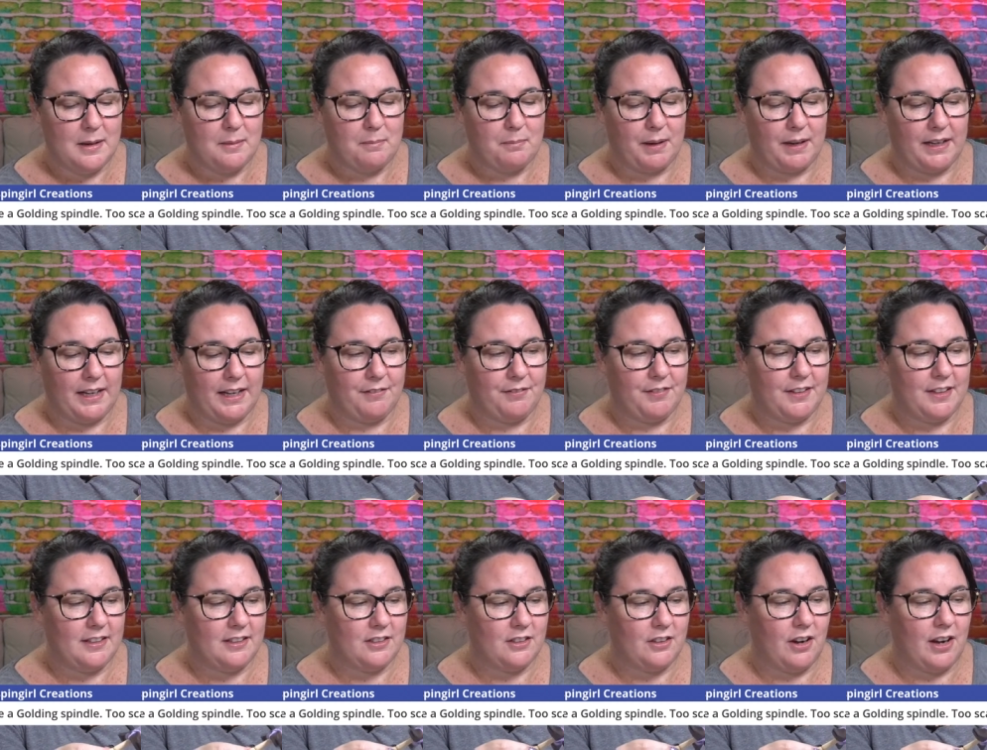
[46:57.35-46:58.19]
But if
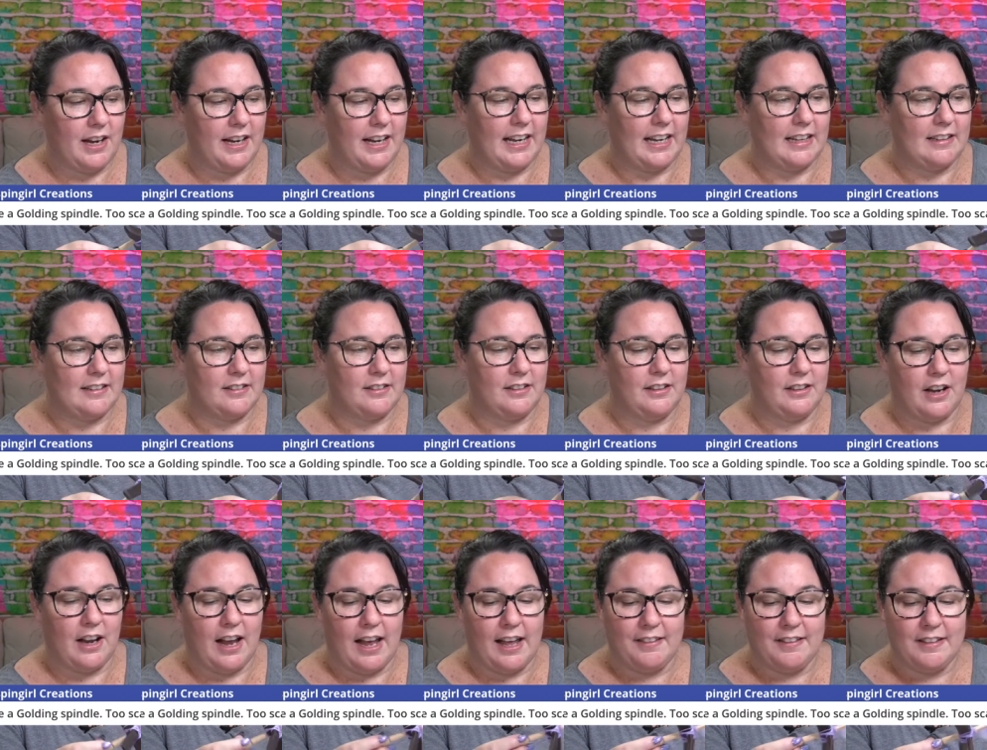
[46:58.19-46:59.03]
this guy gets, you
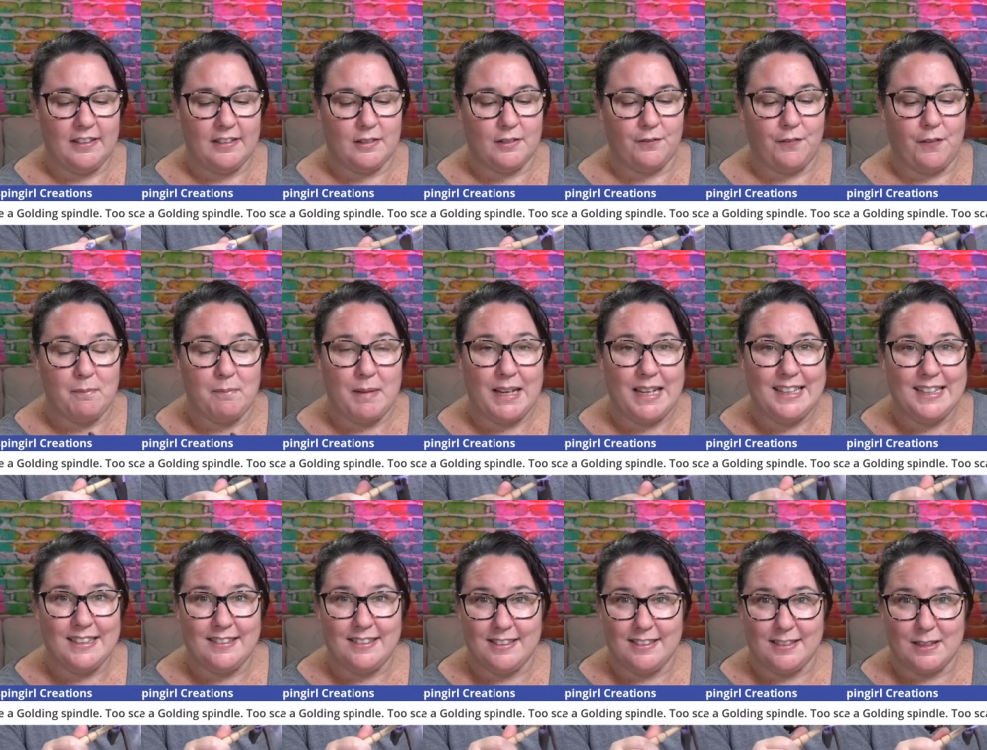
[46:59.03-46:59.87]
know, and this for me,
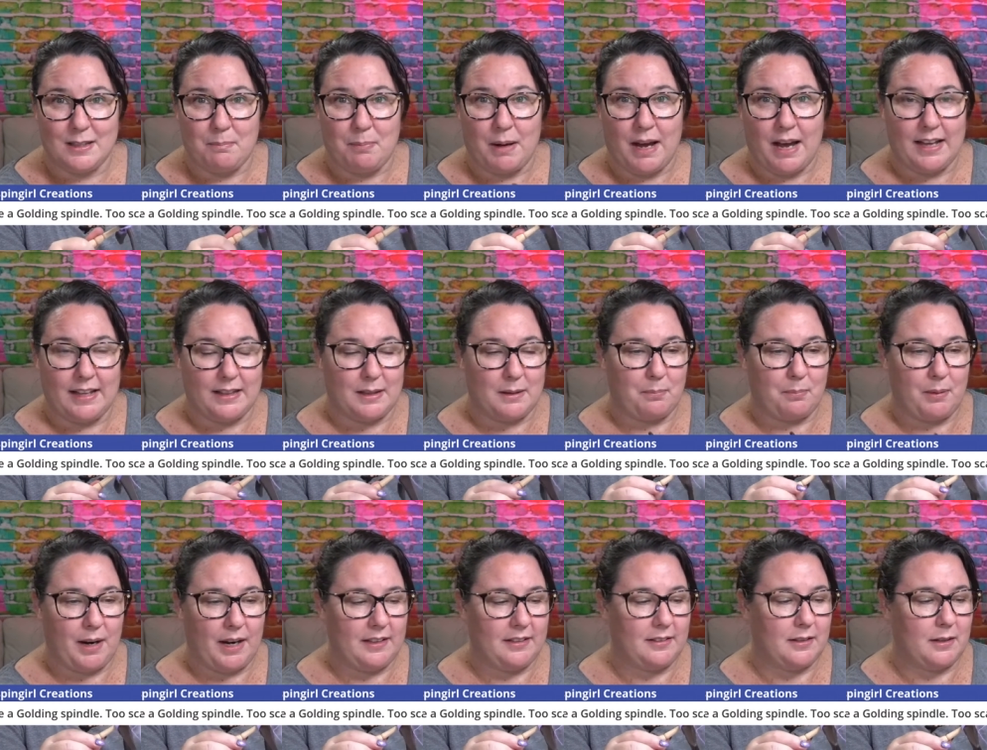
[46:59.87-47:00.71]
this is the part that
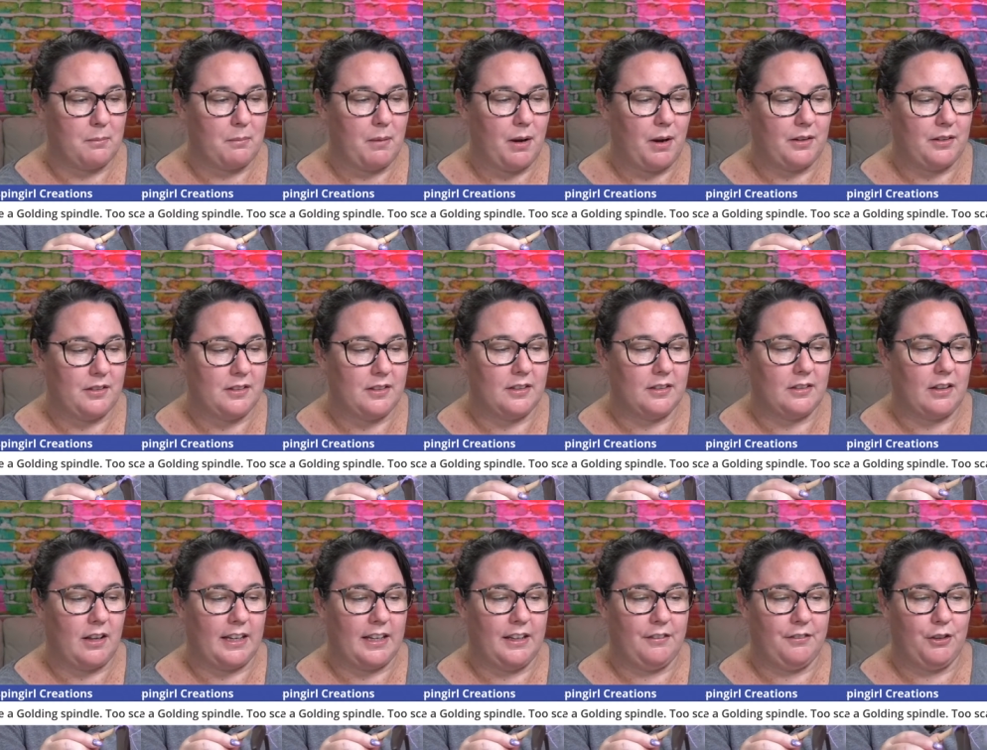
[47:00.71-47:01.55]
breaks the most is
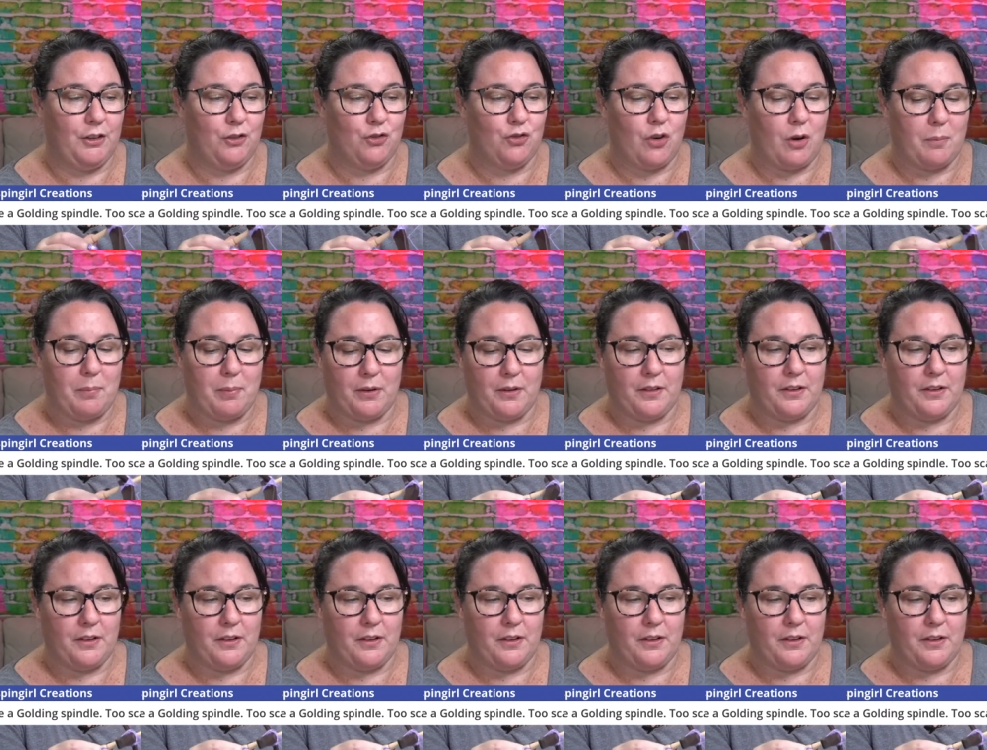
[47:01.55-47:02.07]
like if you drop it on